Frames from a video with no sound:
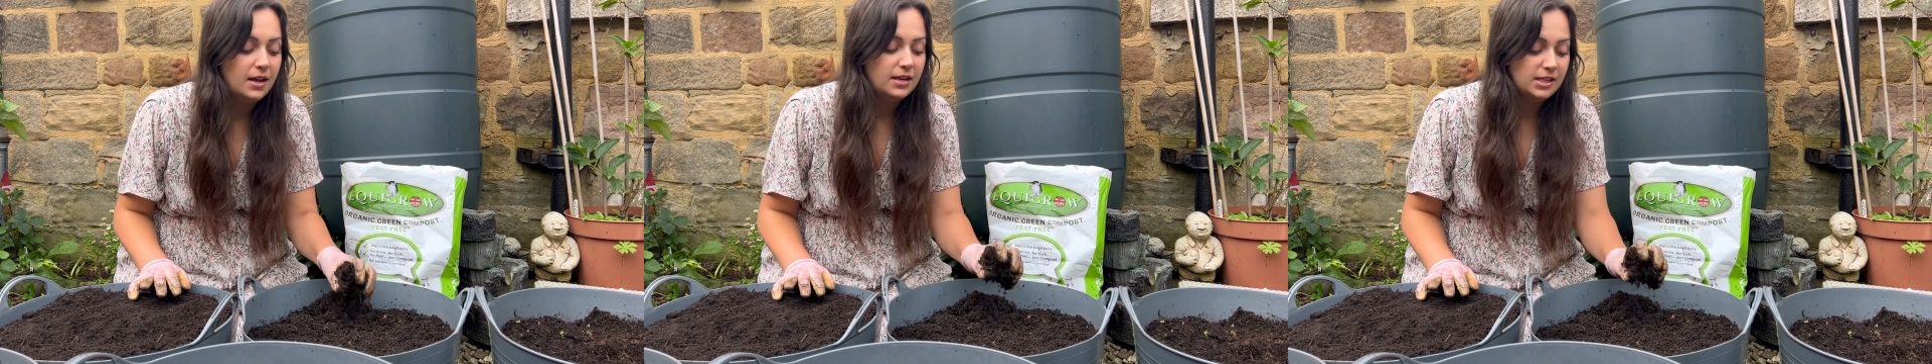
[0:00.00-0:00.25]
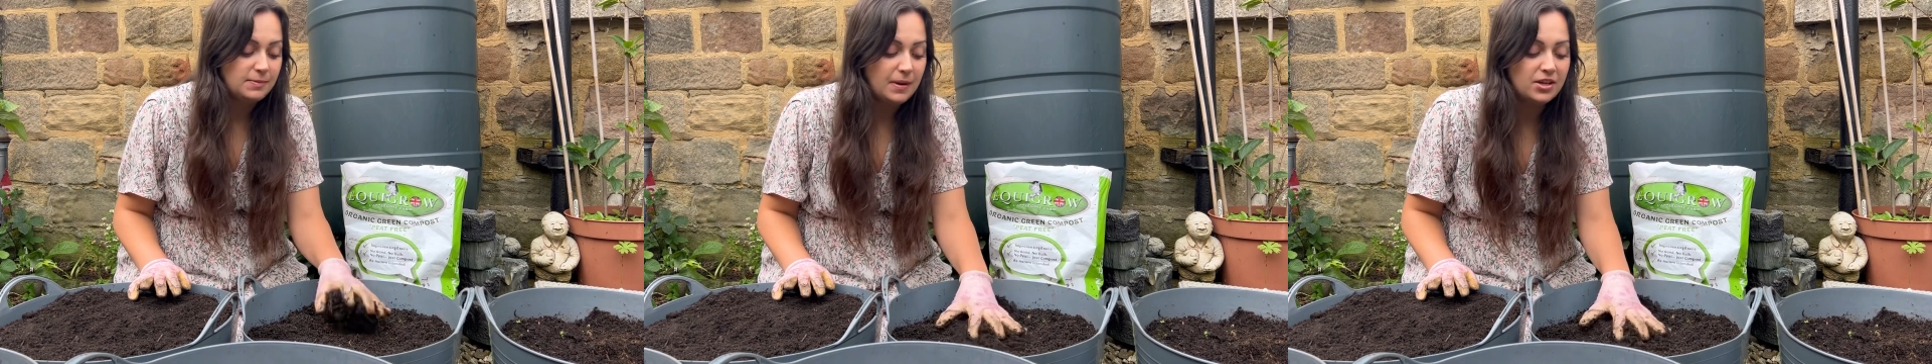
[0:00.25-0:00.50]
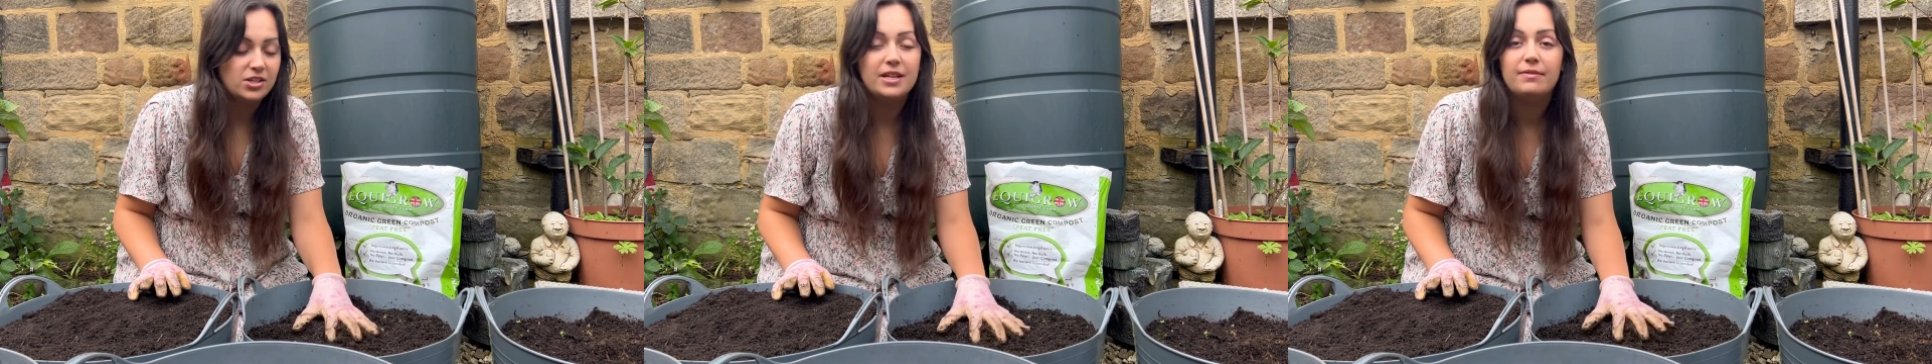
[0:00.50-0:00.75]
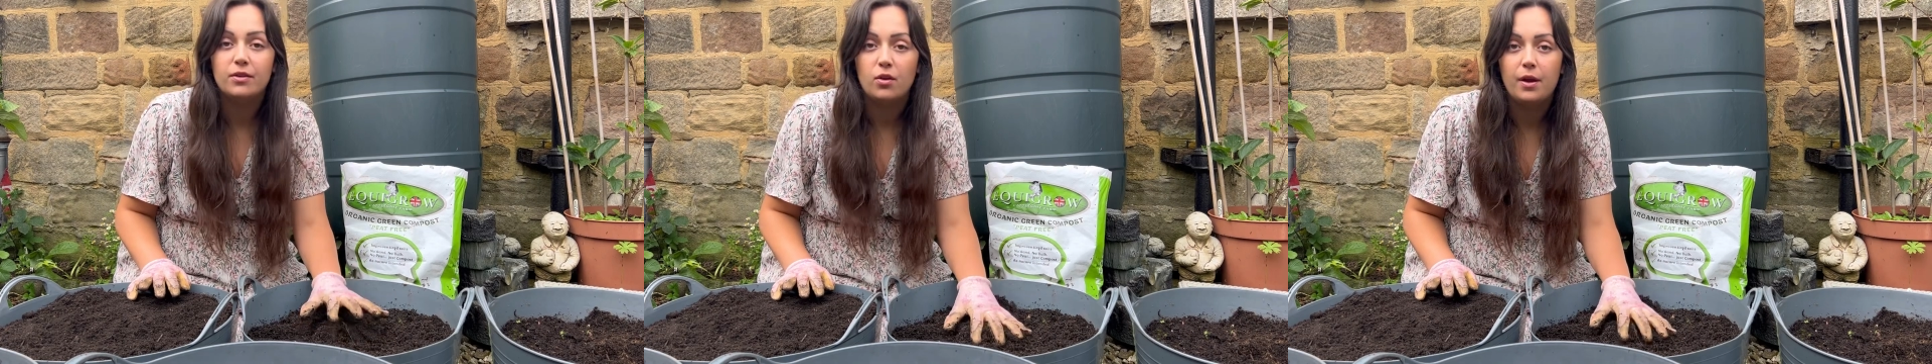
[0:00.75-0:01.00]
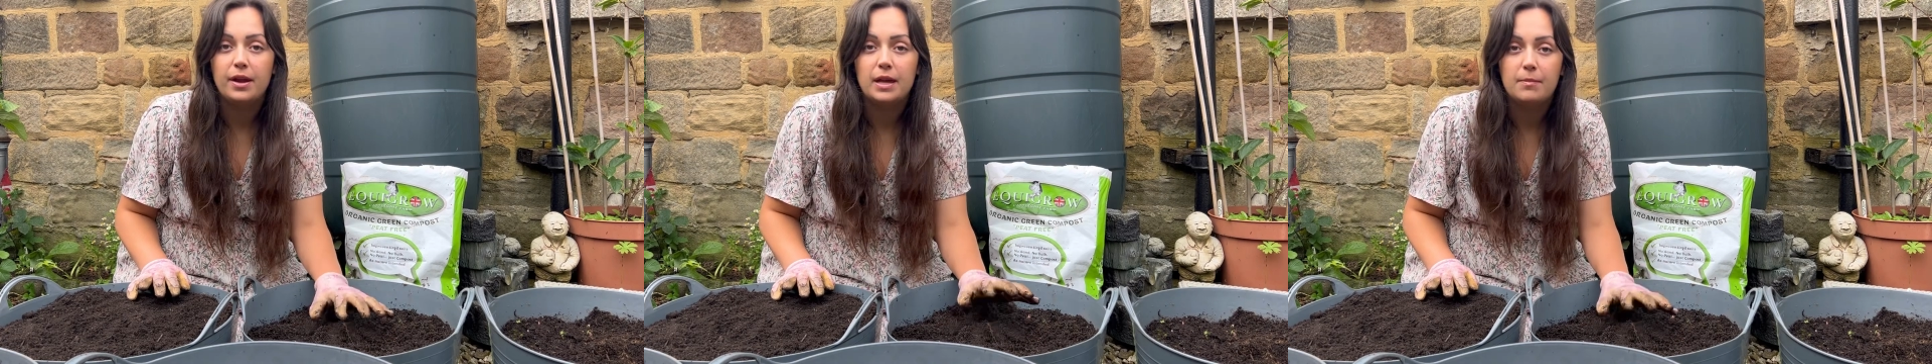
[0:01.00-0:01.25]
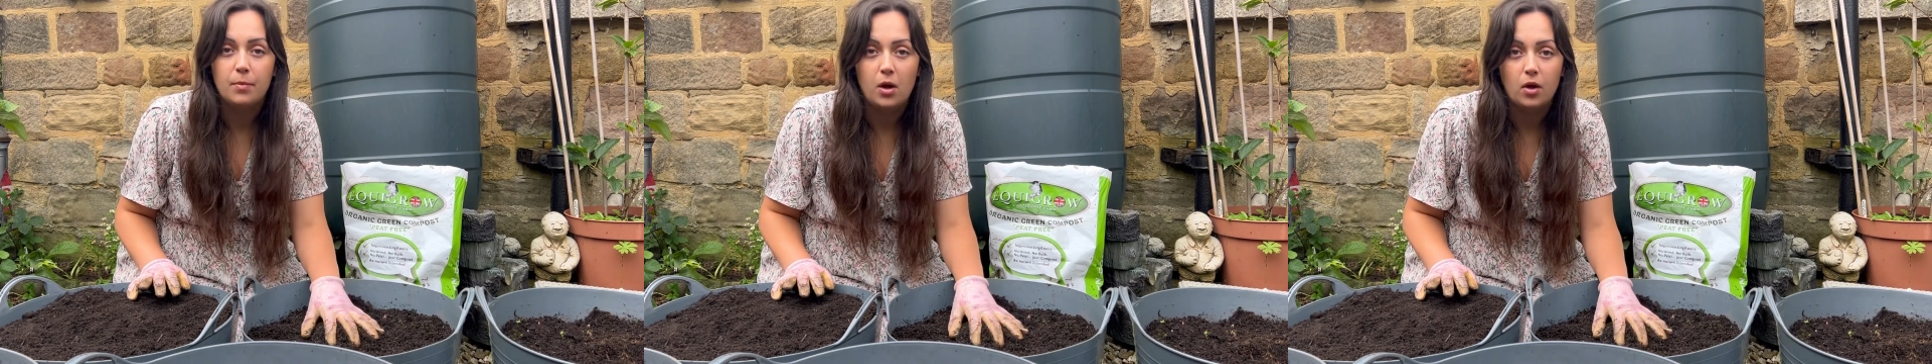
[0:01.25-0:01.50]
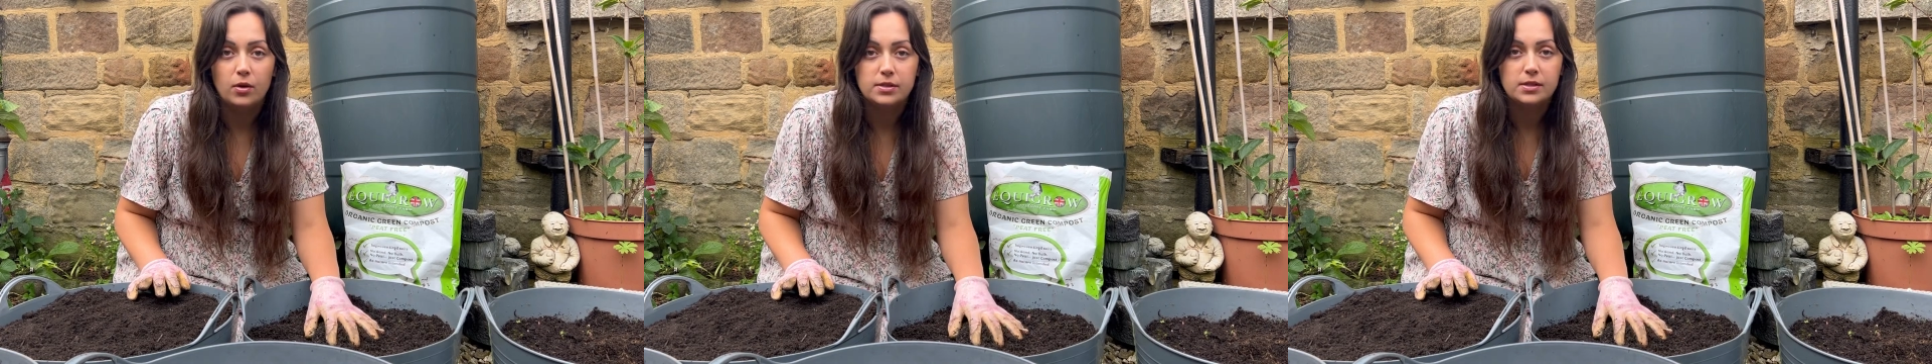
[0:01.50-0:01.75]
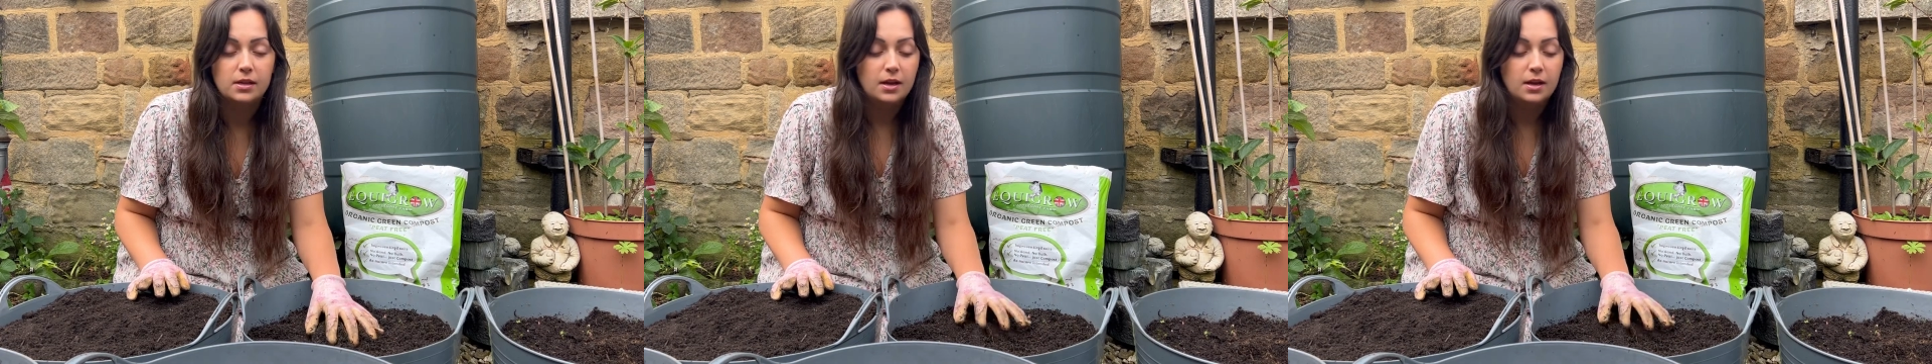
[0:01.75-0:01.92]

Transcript: especially for growing in pots.